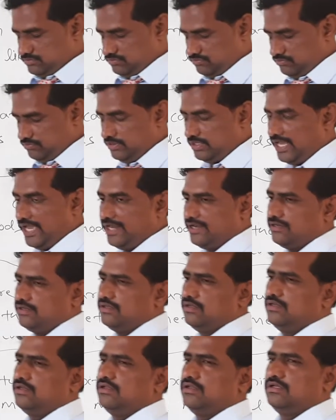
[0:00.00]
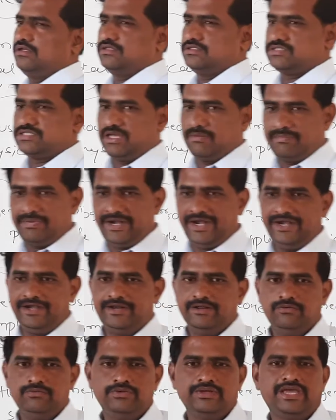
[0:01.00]
we can
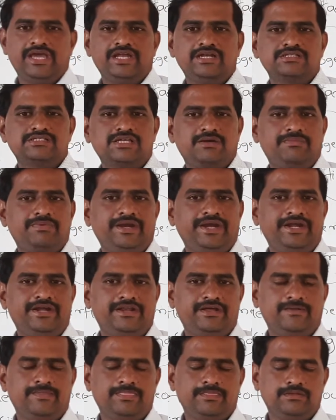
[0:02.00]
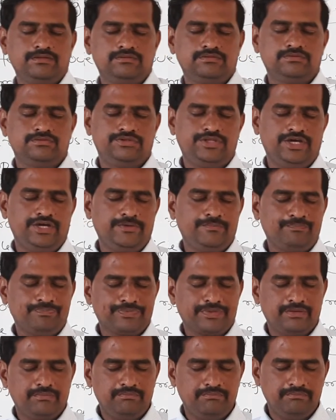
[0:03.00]
separate the
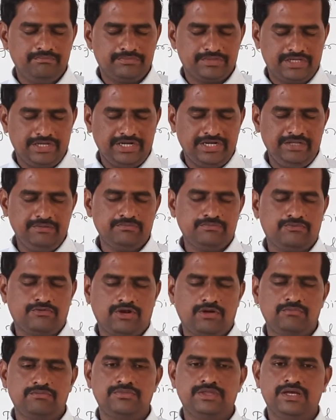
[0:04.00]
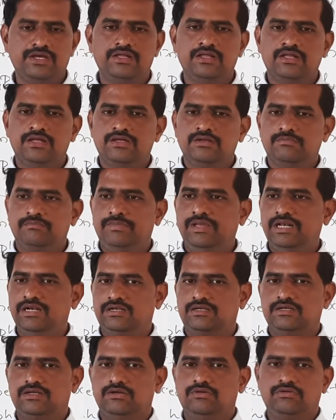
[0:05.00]
cream from the
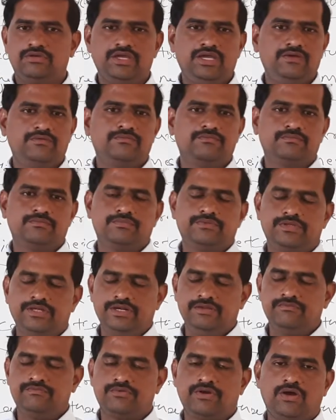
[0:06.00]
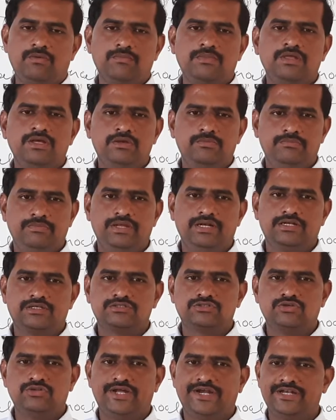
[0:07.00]
milk. Okay, cream from milk.
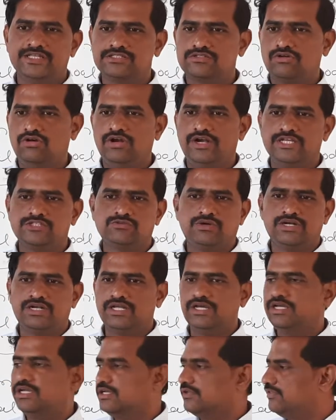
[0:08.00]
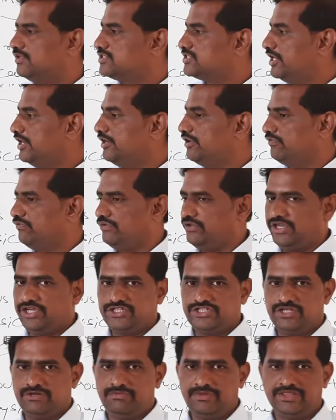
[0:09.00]
So that is called as what? The
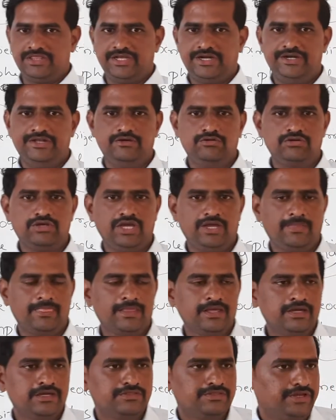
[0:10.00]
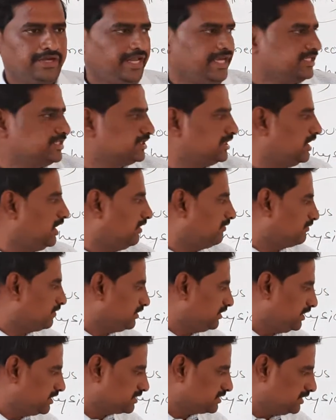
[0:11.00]
centrifugation method. Okay. The next after
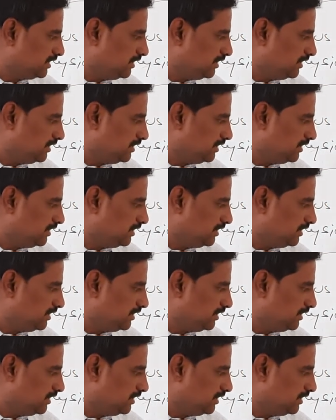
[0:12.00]
this,